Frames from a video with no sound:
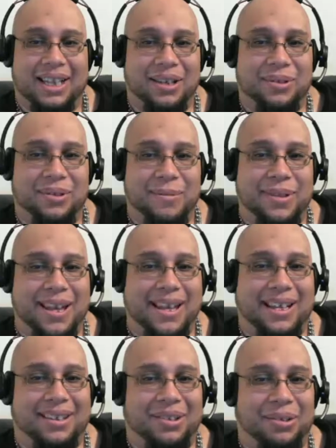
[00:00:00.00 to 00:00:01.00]
that's why I was
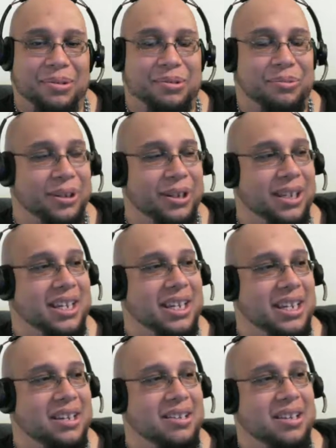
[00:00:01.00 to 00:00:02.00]
like, dude, really? He
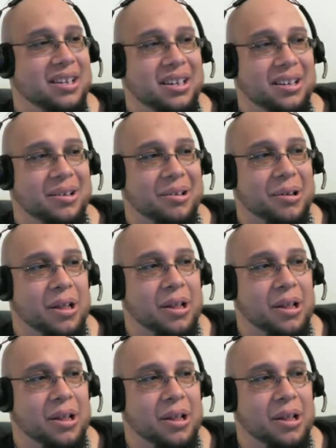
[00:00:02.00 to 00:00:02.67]
doesn't kill.